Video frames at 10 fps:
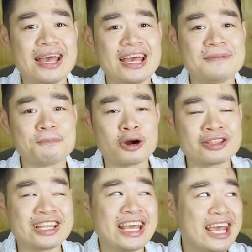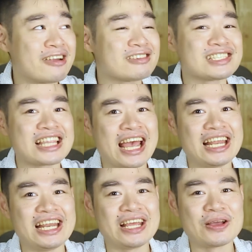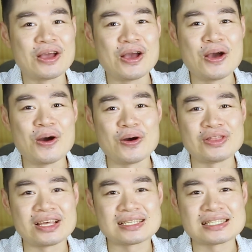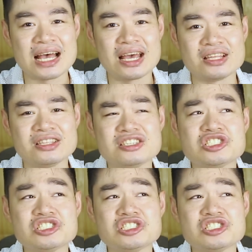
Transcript: and parted hair styling on the side.